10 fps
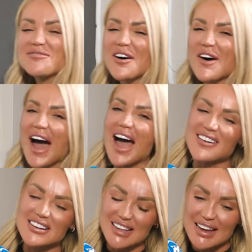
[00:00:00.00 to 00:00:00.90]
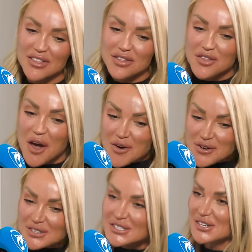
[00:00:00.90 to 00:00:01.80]
But I was like,
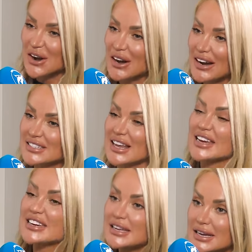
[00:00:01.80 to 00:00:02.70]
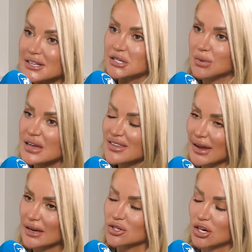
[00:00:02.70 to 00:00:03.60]
those toilets need to be the
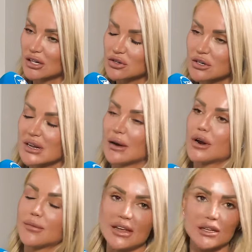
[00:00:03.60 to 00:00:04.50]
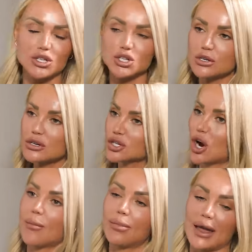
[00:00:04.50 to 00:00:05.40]
girls' changing rooms. I want to make this huge
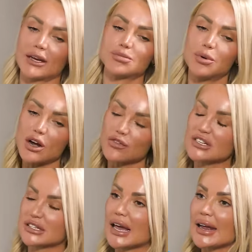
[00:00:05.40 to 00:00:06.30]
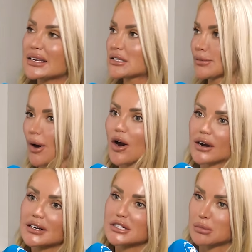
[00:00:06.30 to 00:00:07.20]
complex. But obviously, I needed the bar, I
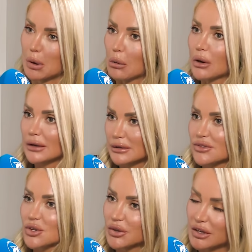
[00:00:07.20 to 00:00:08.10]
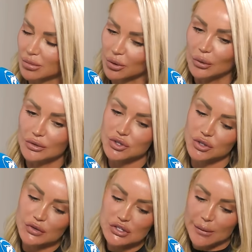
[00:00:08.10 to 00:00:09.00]
needed the pole, I needed all the important
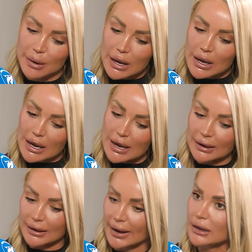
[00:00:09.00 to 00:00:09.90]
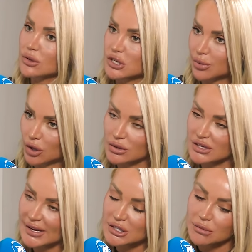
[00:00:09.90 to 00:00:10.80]
stuff. So it, again, it was a
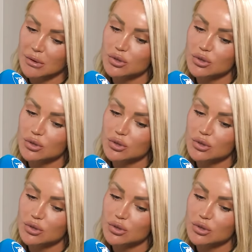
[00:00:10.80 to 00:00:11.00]
process. So it